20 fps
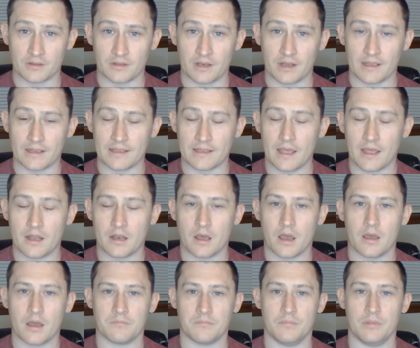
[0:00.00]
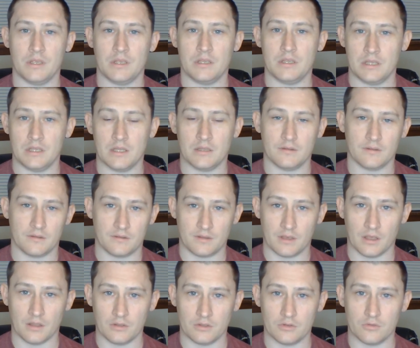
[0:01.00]
and I cannot begin to
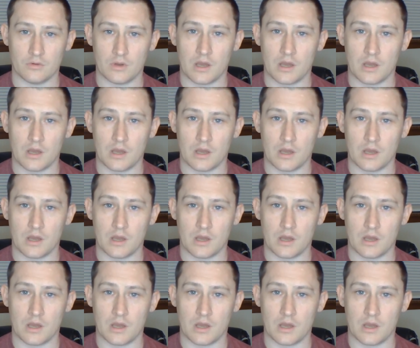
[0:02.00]
tell you how